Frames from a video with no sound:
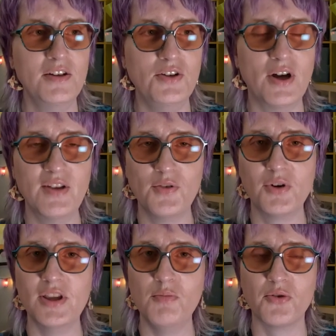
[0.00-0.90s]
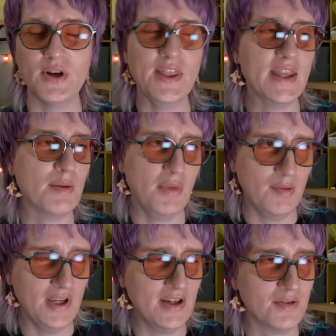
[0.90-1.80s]
not even really breathing,
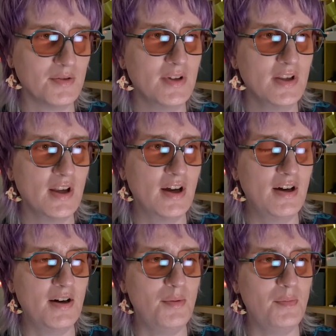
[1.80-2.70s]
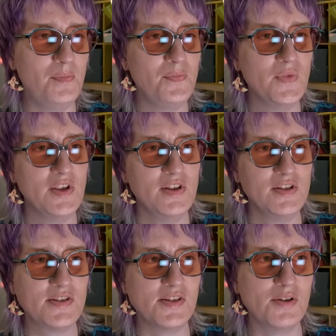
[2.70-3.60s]
maybe. Um...
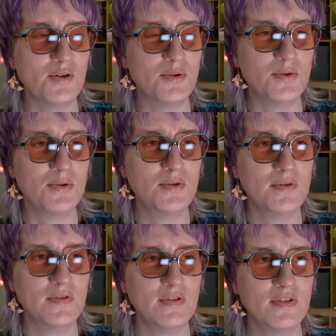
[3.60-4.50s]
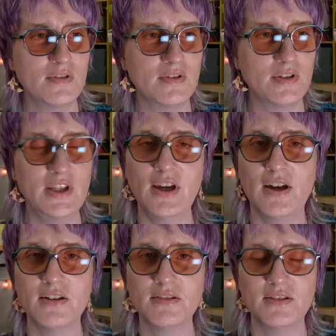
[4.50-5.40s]
So
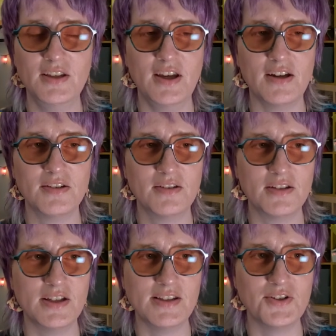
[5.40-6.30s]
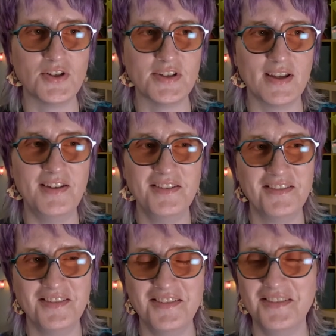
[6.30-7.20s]
yeah, yeah, it's interesting.
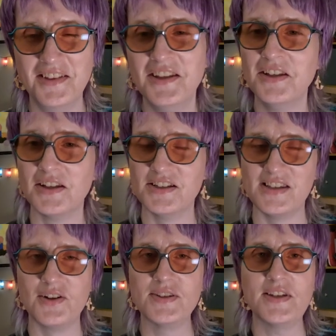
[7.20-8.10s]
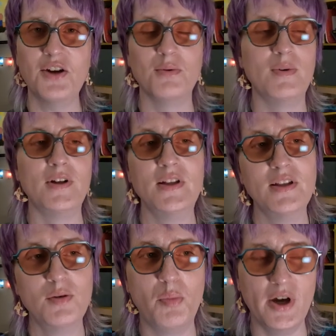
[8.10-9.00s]
That sounds terrible,
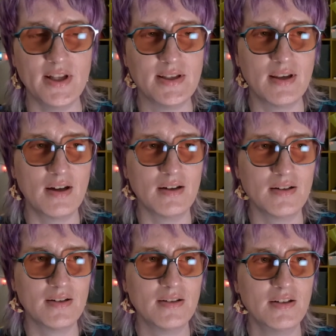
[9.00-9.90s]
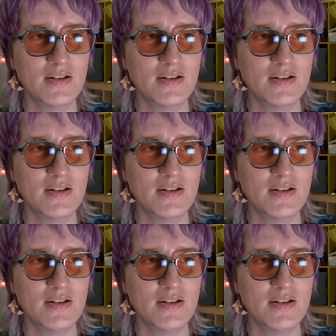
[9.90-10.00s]
but uh,